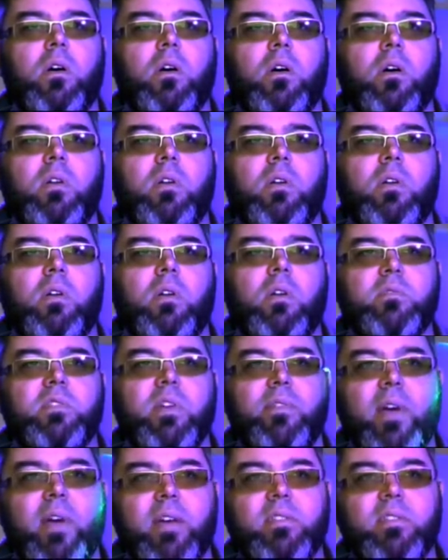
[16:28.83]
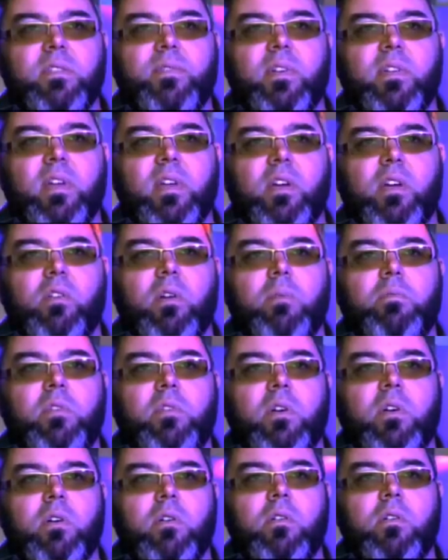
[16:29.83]
Customers have asked if I take
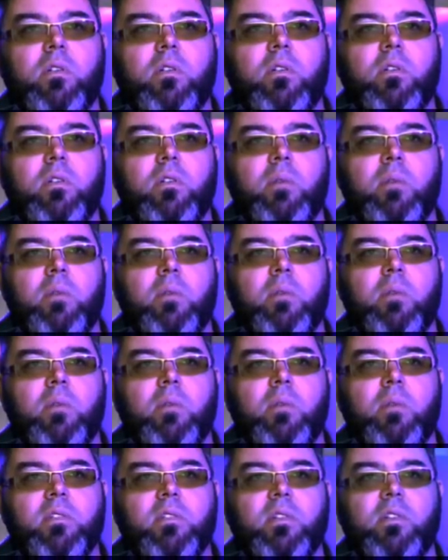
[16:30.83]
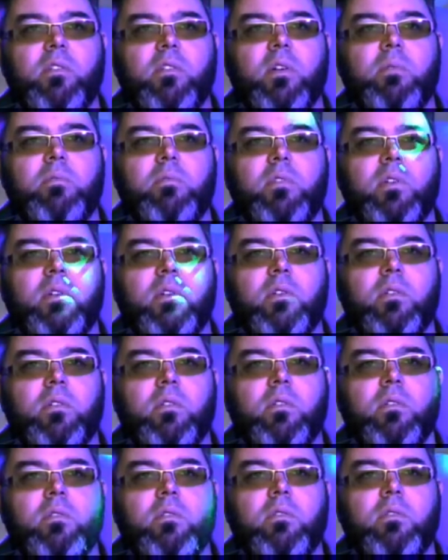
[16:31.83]
crypto. I'm interested in
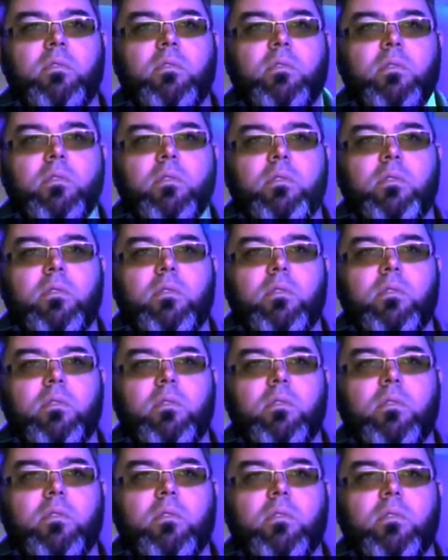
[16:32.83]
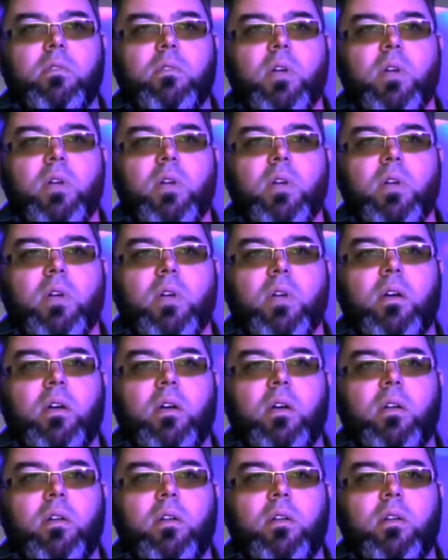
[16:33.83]
crypto.
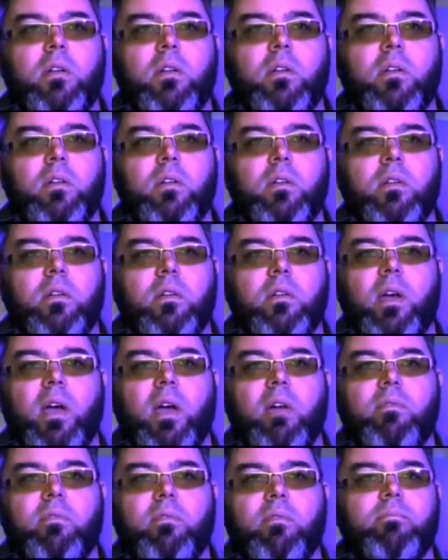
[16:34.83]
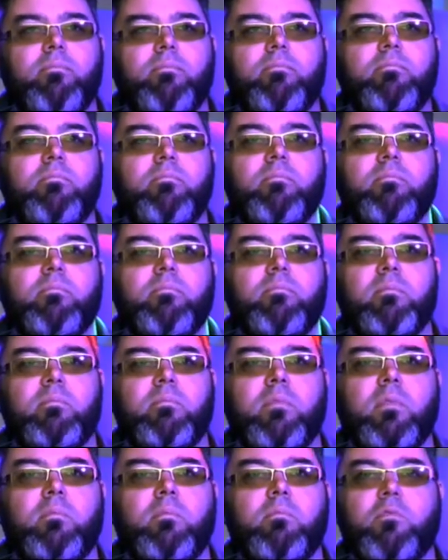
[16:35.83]
And I have
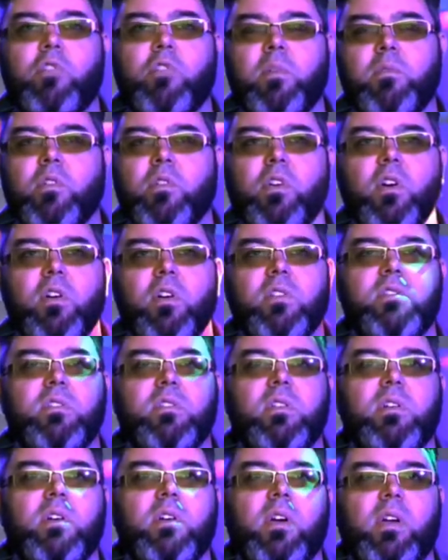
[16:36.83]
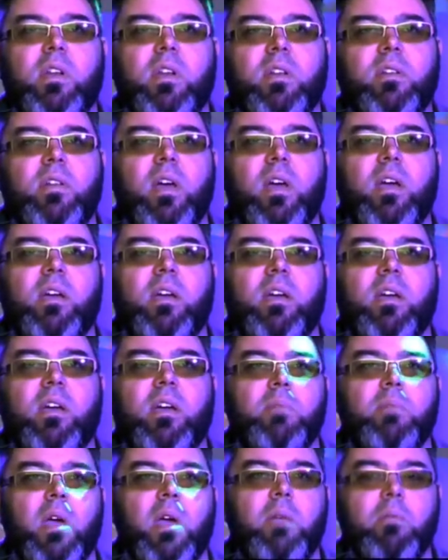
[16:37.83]
cryptocurrency I can take as a
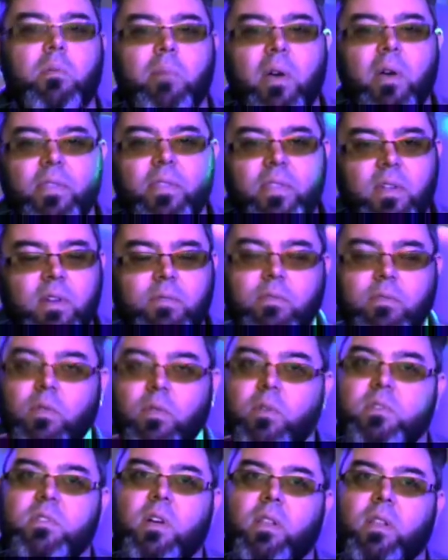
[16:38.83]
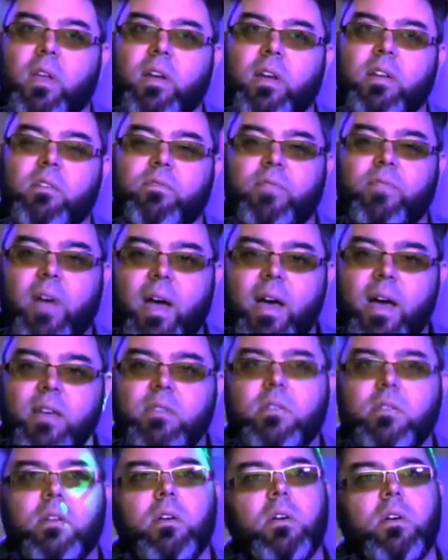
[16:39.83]
payment method, even though it's not lightning
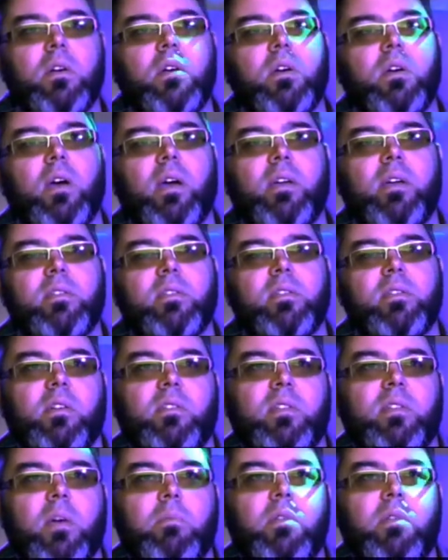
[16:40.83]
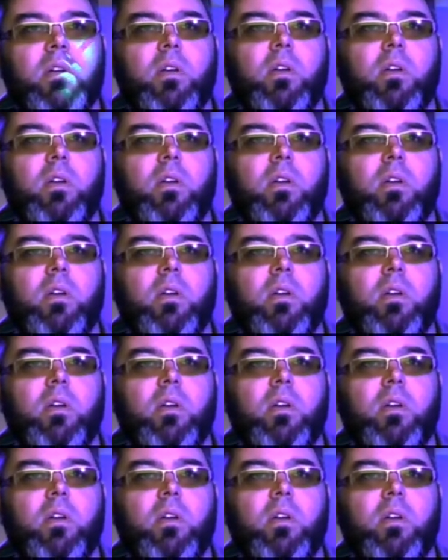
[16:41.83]
fast. I can still accept it.